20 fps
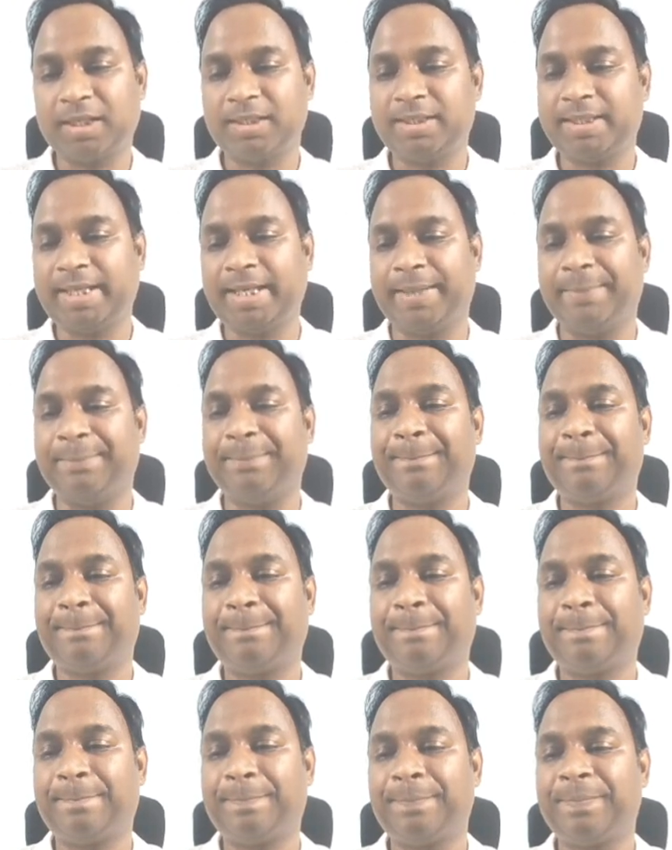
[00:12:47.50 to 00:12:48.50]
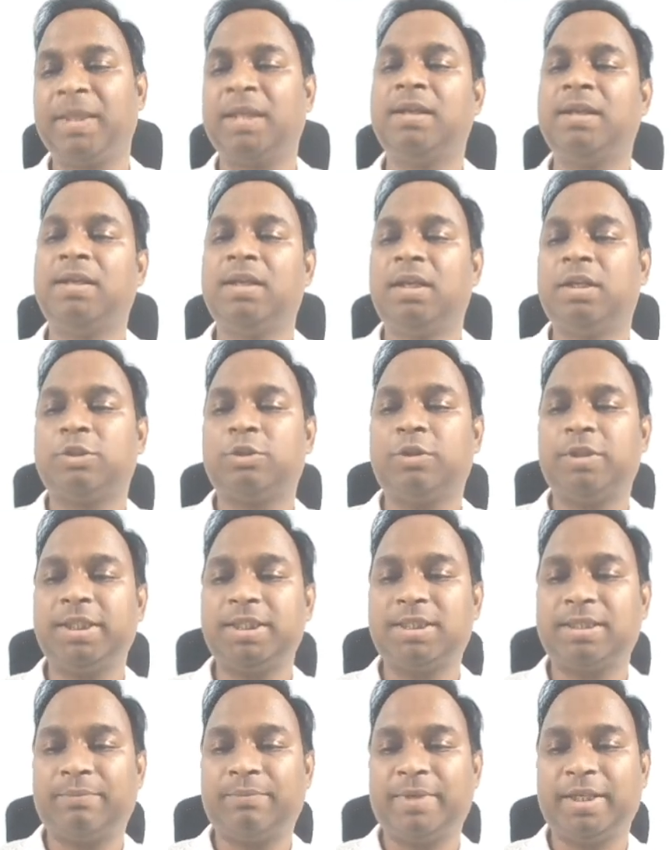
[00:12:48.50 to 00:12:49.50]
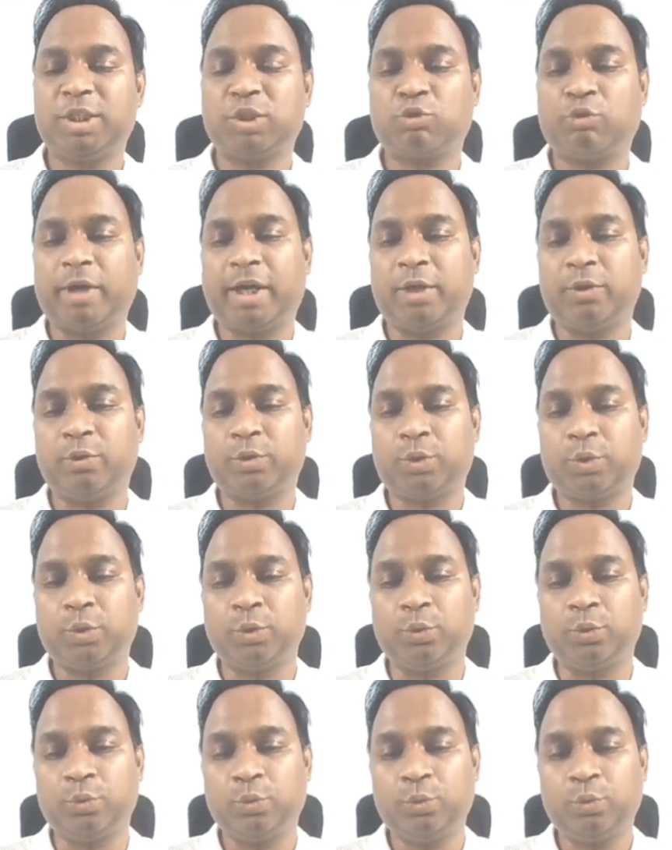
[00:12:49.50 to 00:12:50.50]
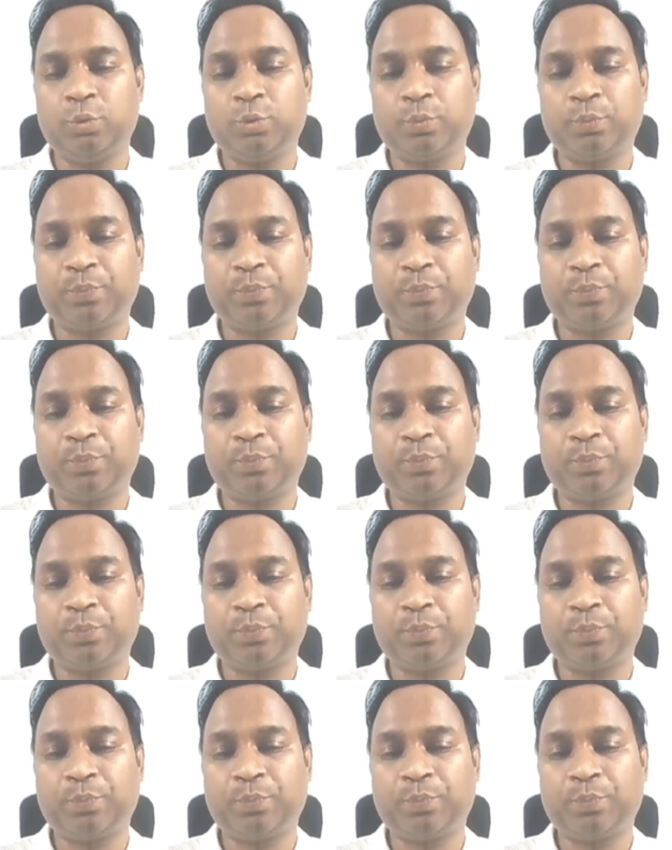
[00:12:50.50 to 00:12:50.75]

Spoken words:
Okay. So this number is square root 2.